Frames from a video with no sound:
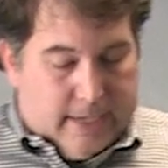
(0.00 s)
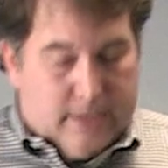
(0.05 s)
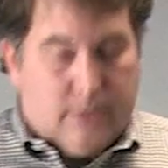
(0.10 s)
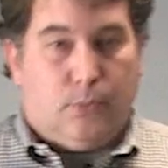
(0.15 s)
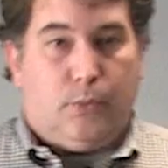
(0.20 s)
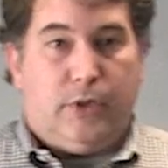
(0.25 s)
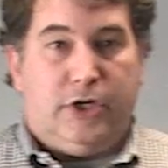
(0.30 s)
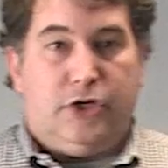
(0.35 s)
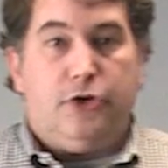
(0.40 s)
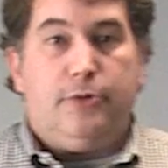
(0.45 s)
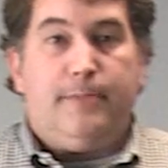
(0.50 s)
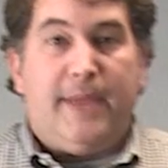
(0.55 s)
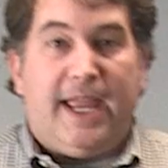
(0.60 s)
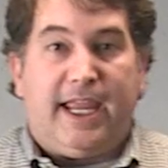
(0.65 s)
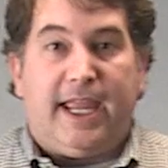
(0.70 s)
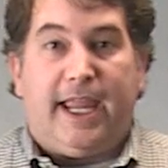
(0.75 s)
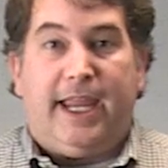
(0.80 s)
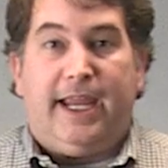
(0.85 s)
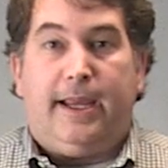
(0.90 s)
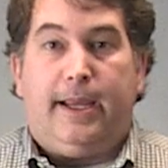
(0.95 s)
We do
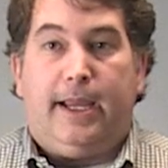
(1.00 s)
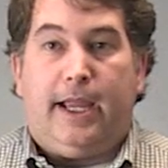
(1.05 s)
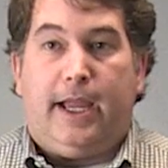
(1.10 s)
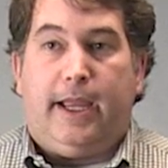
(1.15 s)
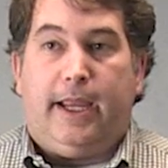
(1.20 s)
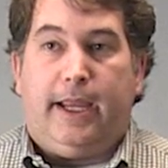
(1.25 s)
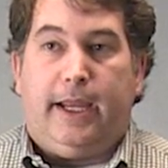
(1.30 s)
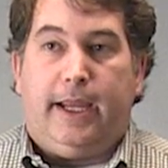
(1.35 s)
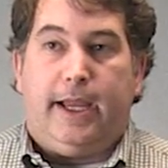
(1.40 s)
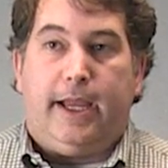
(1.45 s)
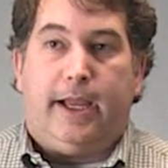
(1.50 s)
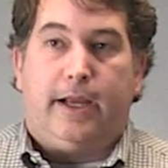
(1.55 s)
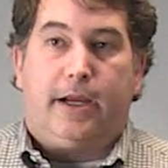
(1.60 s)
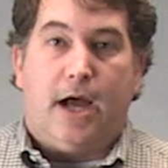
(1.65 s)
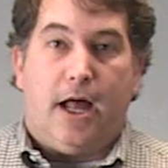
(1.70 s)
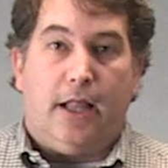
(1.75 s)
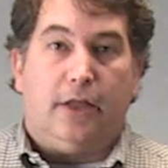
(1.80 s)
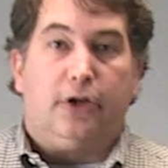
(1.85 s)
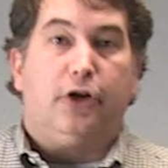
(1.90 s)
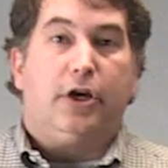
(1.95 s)
make a
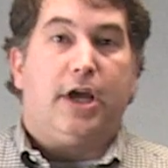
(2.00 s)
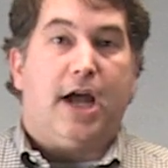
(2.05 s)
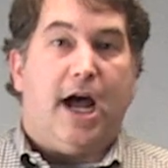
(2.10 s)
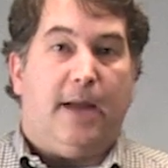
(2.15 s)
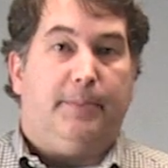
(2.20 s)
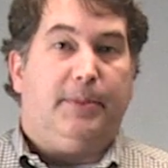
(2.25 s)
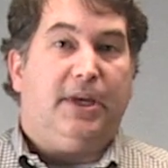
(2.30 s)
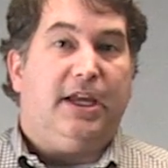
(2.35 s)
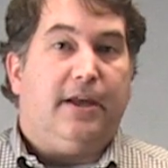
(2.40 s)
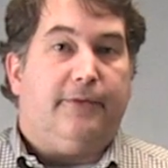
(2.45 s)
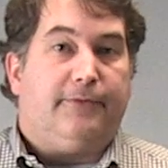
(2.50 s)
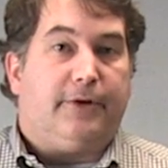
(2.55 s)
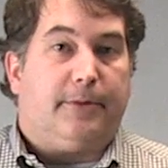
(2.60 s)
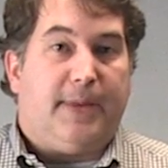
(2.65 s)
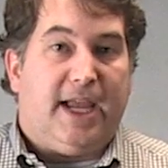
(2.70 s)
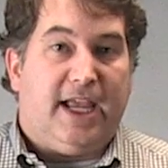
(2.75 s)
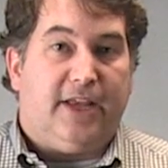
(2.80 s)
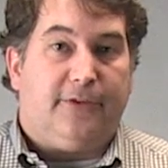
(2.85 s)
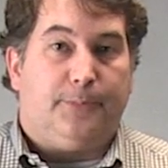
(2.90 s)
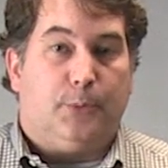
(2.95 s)
color copy of our
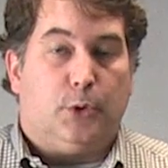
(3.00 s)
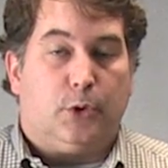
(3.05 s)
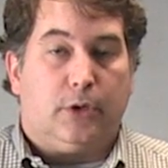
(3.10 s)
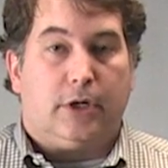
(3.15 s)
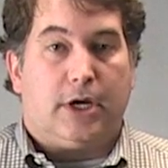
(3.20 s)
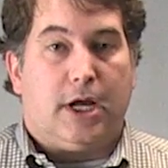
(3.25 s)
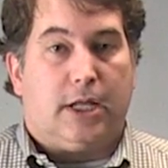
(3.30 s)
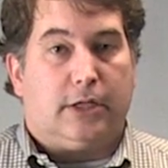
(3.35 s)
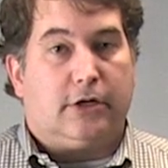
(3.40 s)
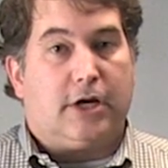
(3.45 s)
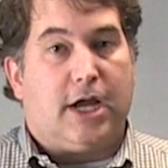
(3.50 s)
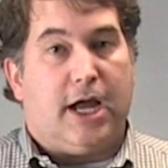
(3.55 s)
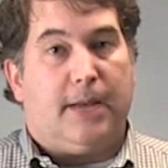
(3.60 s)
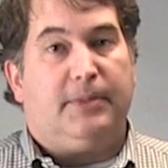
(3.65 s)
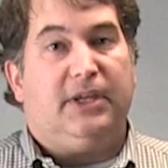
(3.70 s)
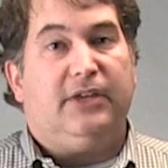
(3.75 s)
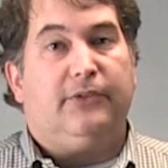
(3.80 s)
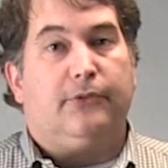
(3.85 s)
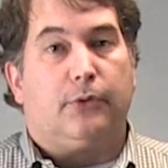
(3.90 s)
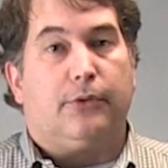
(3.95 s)
passport. Color
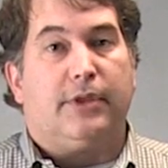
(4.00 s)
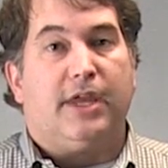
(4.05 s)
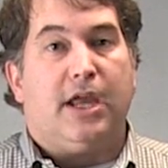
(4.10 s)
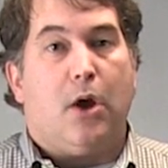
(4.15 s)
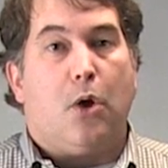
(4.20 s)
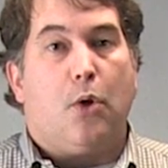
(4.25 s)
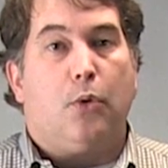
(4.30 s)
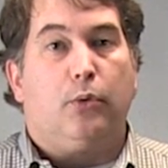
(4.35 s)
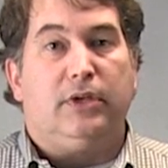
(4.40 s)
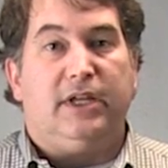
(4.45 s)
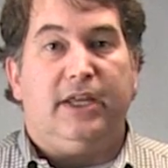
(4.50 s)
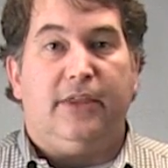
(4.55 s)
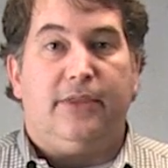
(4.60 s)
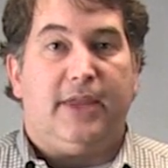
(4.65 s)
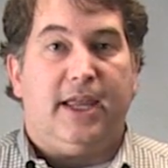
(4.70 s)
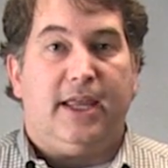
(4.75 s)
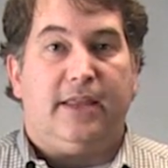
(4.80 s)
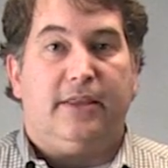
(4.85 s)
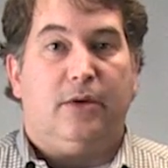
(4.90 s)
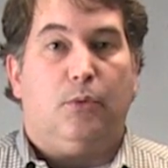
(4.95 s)
copies are the only
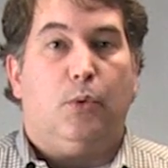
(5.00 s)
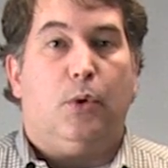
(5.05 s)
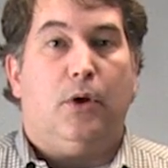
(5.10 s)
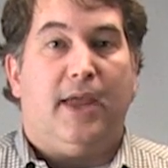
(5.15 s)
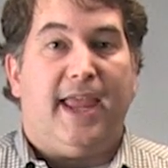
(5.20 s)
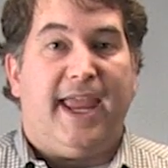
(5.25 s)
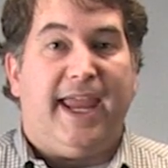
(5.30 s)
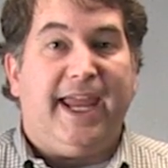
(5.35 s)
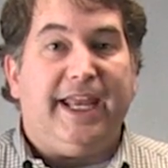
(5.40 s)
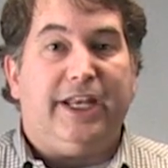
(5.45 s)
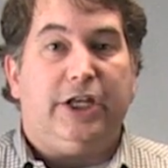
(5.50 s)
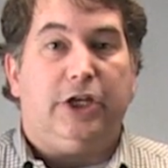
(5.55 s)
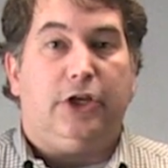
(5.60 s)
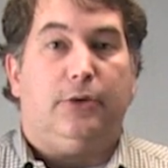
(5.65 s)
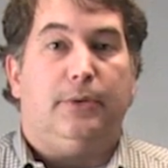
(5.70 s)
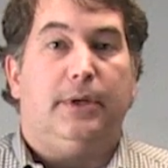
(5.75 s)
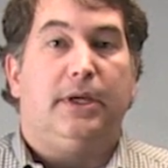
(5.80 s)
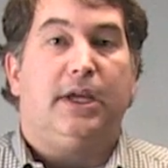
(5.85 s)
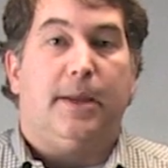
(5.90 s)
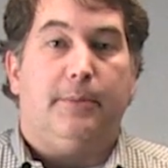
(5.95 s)
thing that will aid
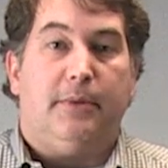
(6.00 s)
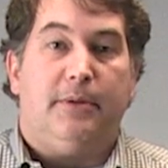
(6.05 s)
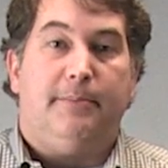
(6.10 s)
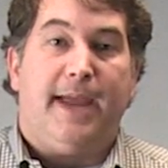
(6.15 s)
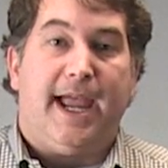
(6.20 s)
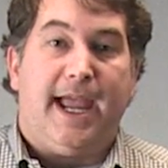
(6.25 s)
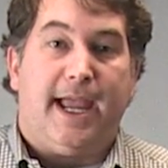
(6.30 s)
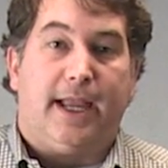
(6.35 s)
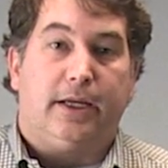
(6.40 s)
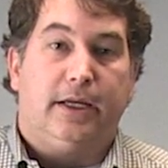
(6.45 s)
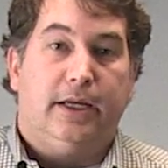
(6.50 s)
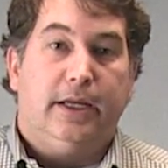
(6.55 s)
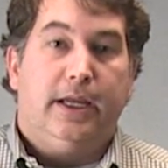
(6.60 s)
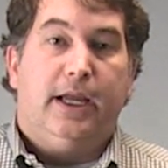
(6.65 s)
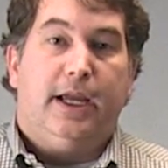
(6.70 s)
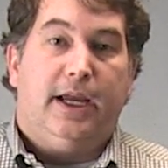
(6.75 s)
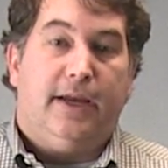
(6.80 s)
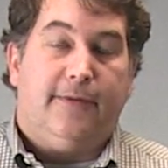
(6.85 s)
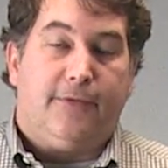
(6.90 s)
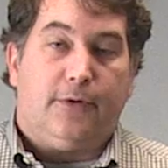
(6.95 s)
you in coming back
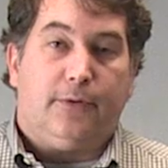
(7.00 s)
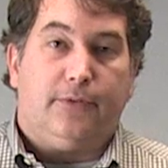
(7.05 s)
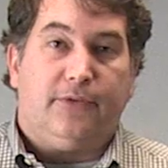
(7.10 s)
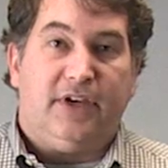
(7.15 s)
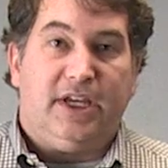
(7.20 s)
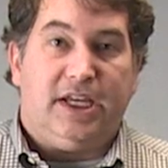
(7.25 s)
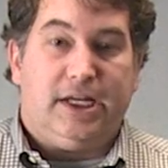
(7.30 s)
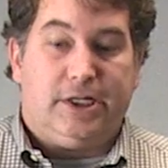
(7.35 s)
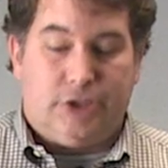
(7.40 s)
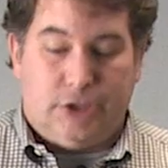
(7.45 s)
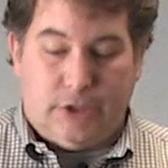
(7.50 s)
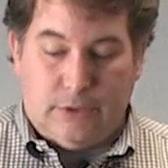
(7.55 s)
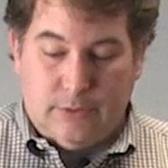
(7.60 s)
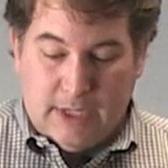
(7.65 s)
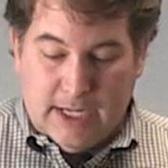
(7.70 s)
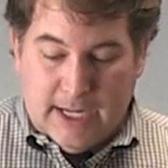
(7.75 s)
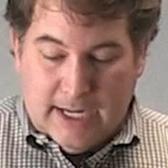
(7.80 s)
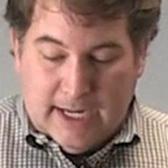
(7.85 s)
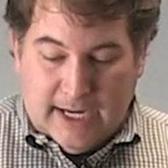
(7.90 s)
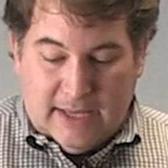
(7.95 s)
if there's an issue.
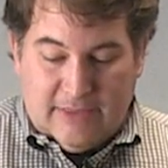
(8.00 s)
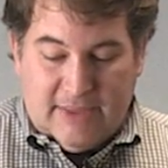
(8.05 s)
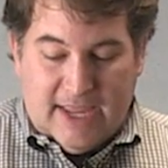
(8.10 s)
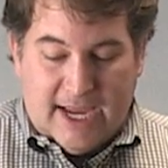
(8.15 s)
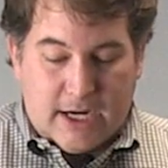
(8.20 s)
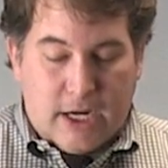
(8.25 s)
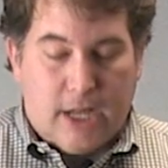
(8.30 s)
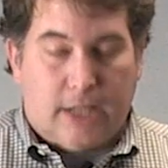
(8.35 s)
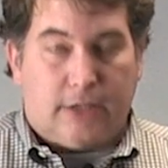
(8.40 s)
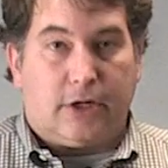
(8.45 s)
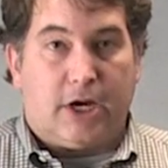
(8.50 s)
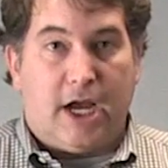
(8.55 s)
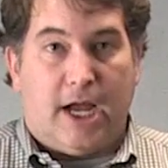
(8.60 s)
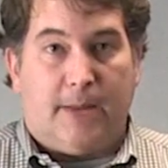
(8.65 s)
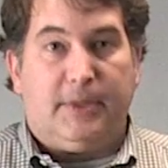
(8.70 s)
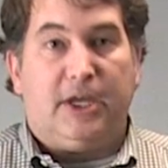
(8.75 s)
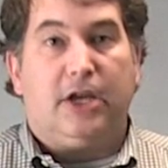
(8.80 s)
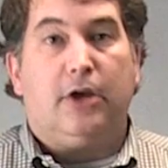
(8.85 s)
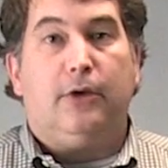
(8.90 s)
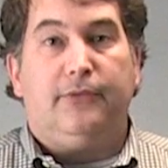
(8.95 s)
And that color
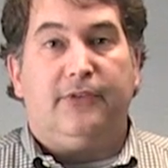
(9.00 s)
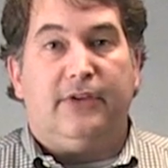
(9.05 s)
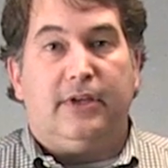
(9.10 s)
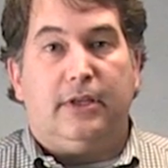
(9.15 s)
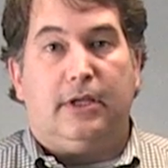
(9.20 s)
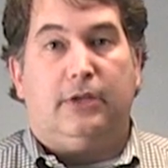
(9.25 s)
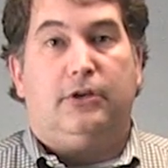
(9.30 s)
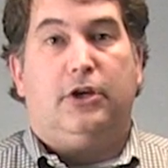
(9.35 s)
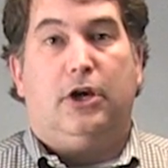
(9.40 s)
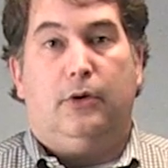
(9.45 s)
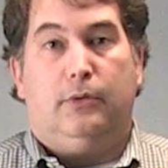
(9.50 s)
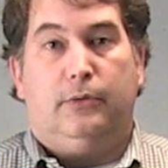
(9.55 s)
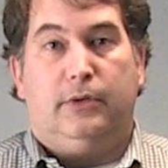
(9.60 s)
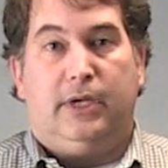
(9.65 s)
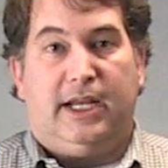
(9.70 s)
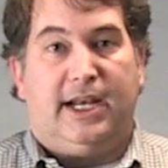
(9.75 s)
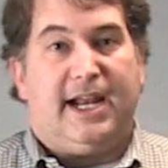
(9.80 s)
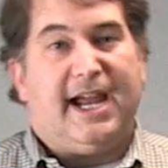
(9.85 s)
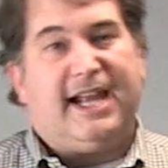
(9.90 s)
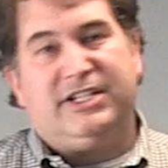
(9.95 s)
copy goes in the tote,
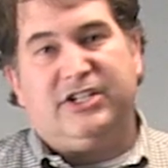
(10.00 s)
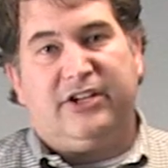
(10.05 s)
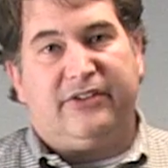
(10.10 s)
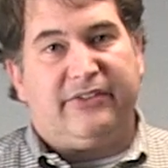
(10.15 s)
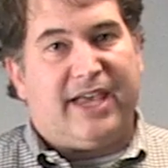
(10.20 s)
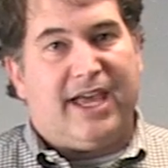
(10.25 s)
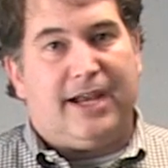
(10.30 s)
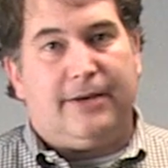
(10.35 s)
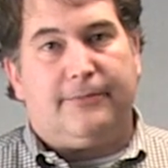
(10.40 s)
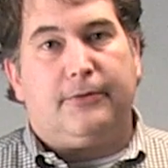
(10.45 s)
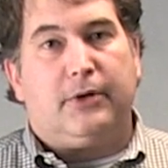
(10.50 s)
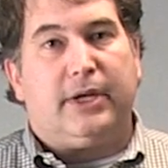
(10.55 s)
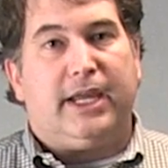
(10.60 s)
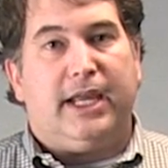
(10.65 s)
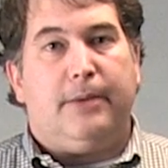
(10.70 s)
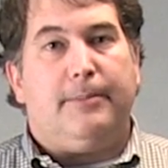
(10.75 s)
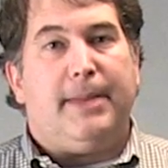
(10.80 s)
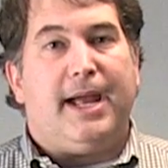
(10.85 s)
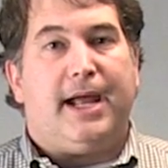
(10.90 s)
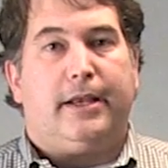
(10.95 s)
and I just kind of
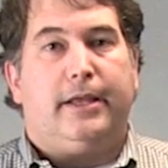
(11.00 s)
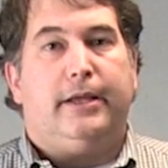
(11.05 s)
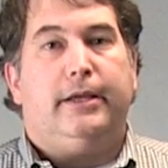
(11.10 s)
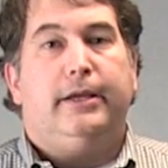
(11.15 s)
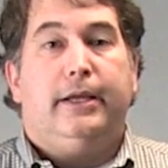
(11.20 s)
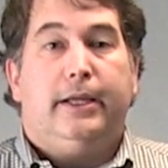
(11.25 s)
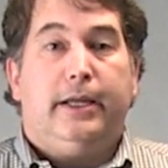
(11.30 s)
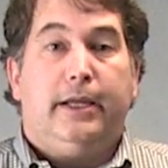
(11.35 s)
forget about it.